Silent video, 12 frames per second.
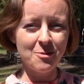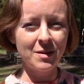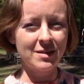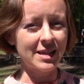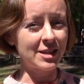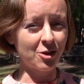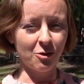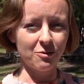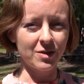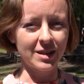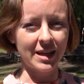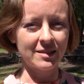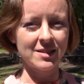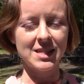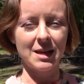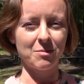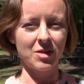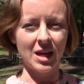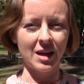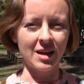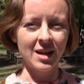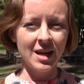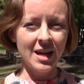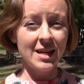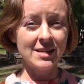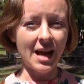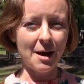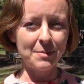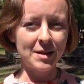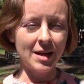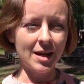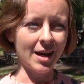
because I don't feel like the same thing is happening,